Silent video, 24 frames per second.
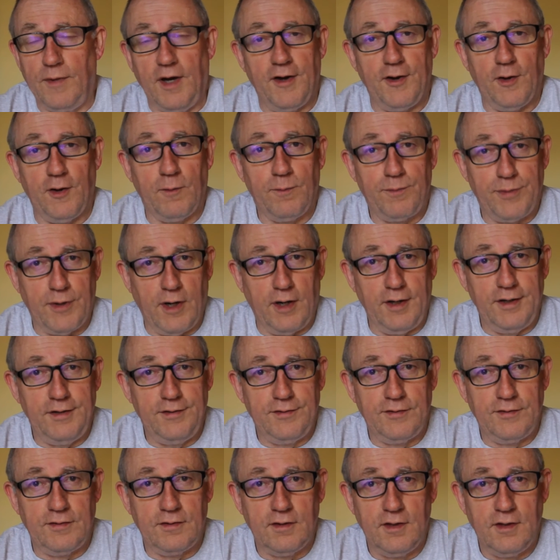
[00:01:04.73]
and on
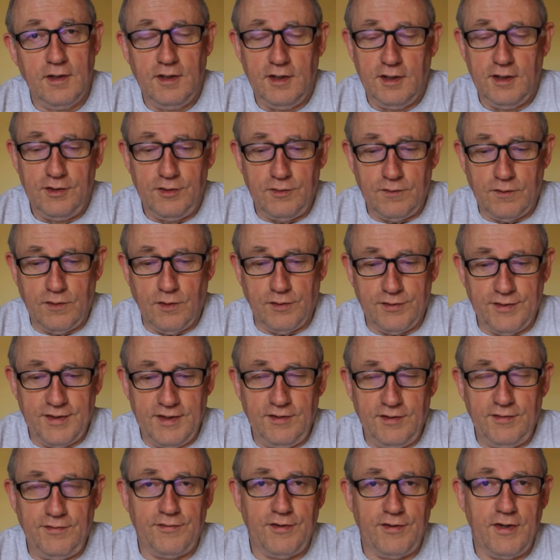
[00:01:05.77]
price. You've got
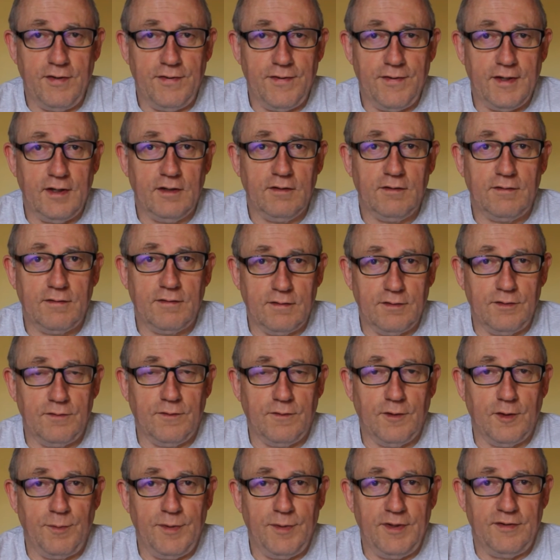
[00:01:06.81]
these three things, you've
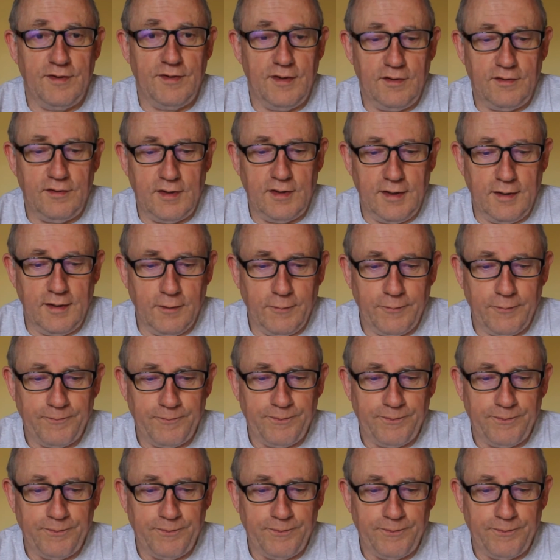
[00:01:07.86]
got a business deal.